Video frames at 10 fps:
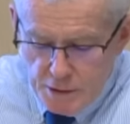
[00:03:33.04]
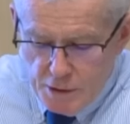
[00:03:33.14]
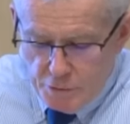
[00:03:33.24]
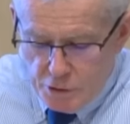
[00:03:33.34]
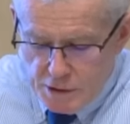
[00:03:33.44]

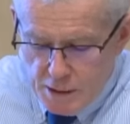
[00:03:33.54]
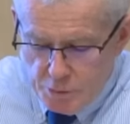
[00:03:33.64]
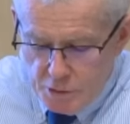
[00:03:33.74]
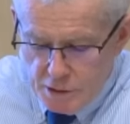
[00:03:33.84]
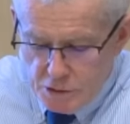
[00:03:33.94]
For
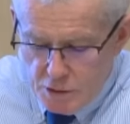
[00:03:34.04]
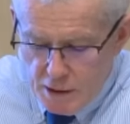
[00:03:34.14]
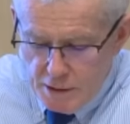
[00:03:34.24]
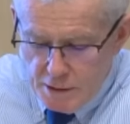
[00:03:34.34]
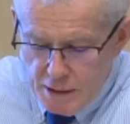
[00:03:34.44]
example, the
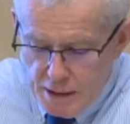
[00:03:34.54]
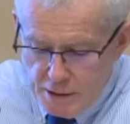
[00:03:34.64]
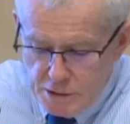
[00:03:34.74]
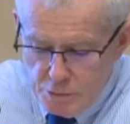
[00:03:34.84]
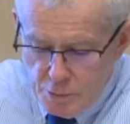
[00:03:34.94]
Australian
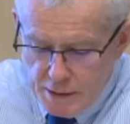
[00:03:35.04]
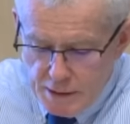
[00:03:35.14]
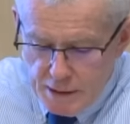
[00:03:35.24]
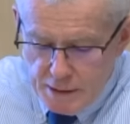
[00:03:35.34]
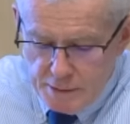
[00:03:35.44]
Energy
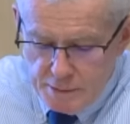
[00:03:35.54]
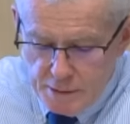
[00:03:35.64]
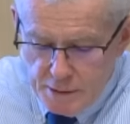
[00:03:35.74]
Regulator